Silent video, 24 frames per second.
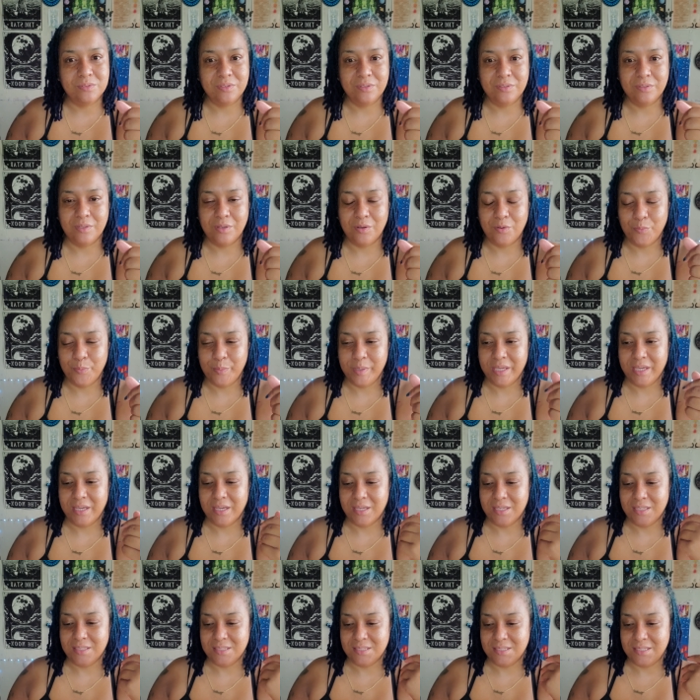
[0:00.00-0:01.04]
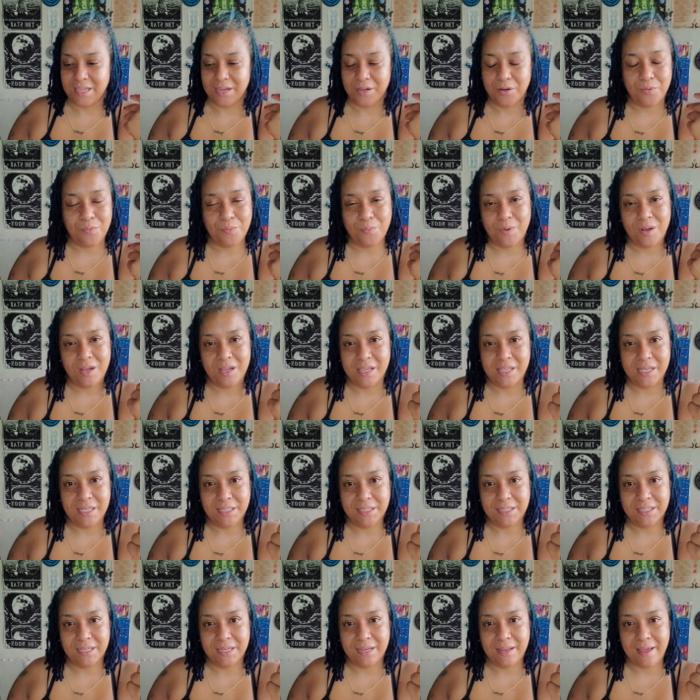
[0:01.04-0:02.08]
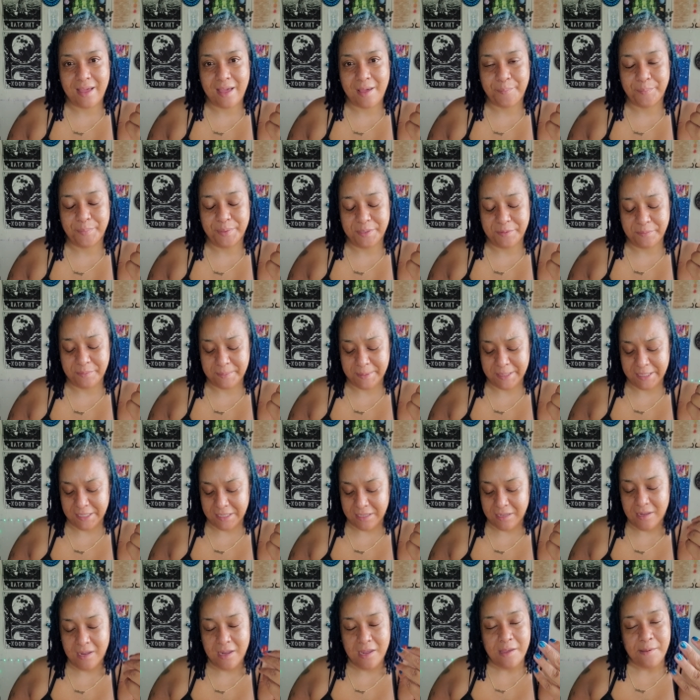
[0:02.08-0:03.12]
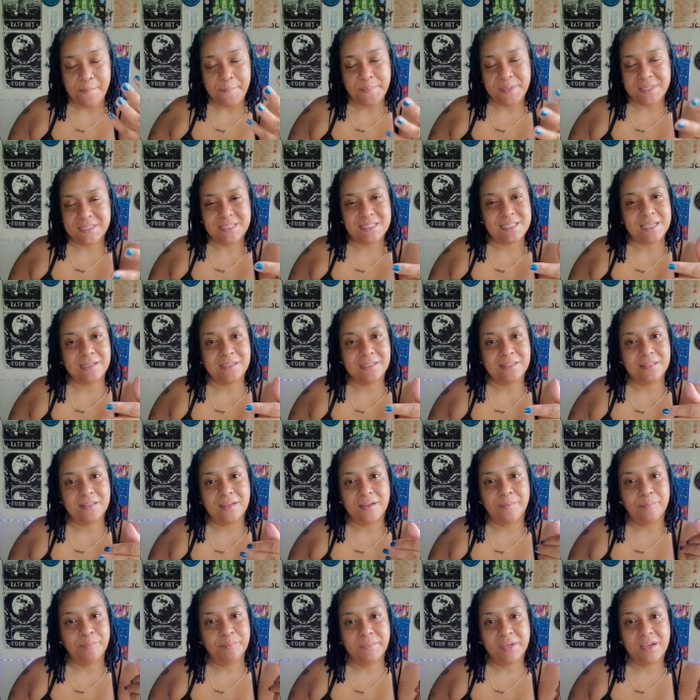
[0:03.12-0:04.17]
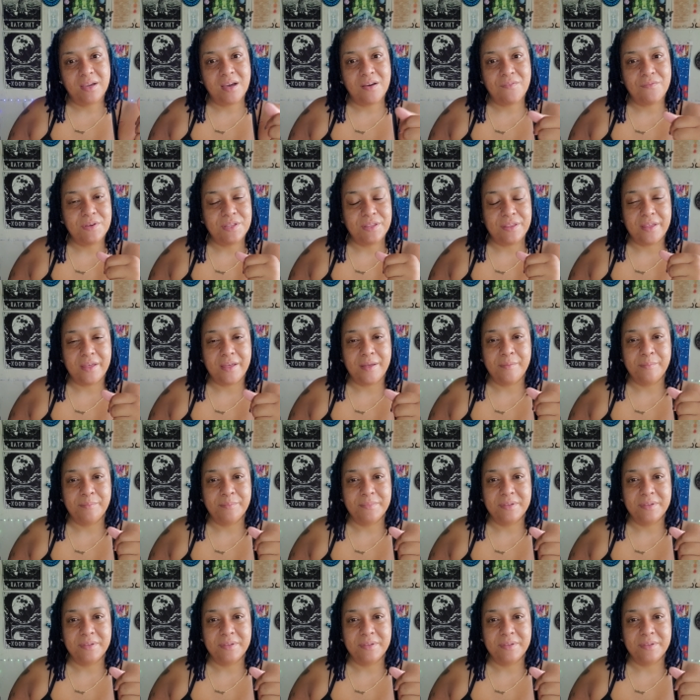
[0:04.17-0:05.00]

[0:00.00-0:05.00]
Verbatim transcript: you know, because they don't want anything to happen to me. Protect them, cover them.